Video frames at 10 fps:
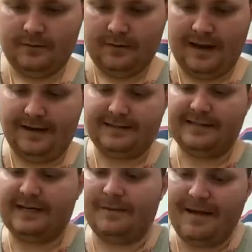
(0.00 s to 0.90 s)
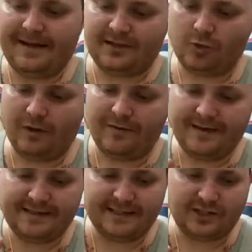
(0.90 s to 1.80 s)
And this is going to make it to where
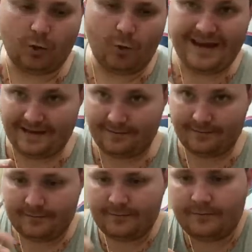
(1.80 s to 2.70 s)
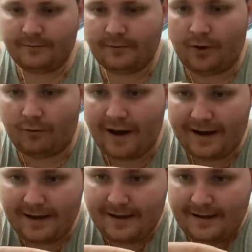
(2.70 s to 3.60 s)
this is the weight. All
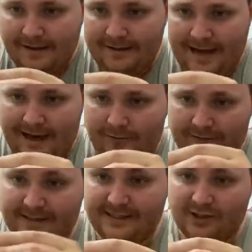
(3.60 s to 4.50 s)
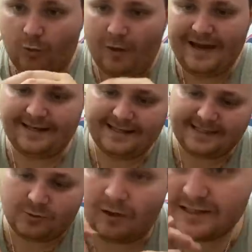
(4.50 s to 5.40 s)
right. Now, this is the weight. This
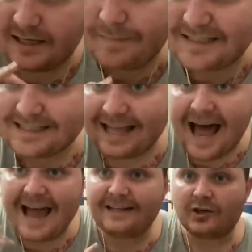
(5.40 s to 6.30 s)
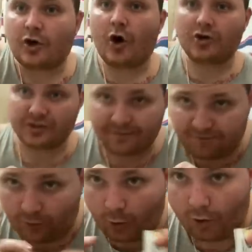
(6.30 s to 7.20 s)
is what's going to be sliding across the
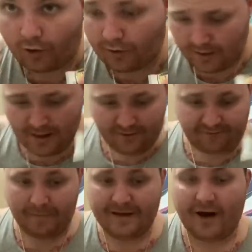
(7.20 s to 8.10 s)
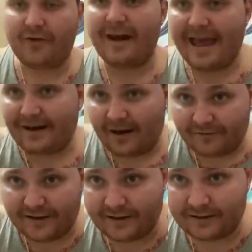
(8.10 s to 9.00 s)
floor from the other end
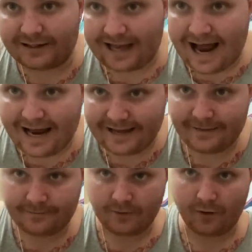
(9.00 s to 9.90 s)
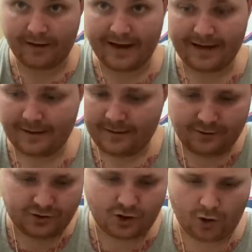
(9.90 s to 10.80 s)
of the line. Okay.
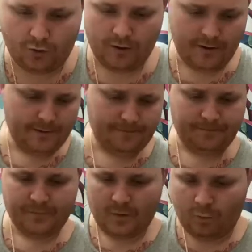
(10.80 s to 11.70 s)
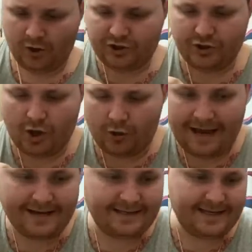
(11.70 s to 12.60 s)
So once you go
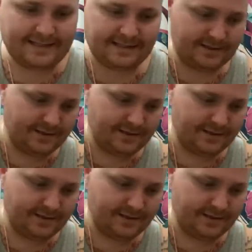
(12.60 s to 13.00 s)
like this,